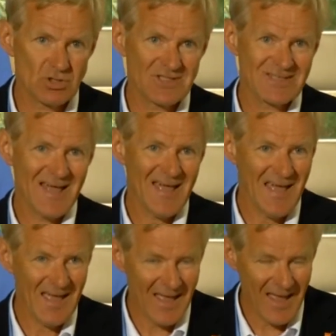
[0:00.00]
and
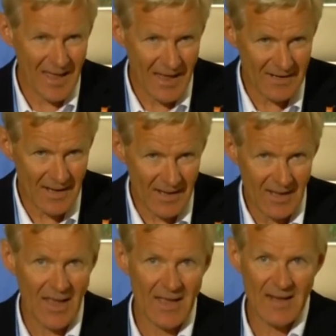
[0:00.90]
opposition
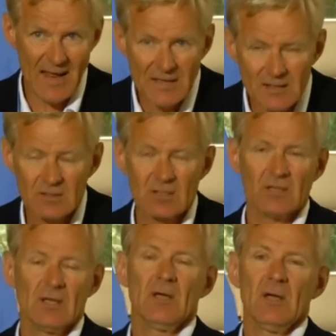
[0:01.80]
towards the end of
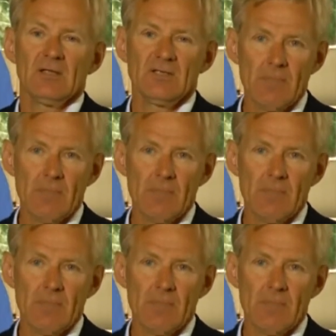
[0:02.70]
August.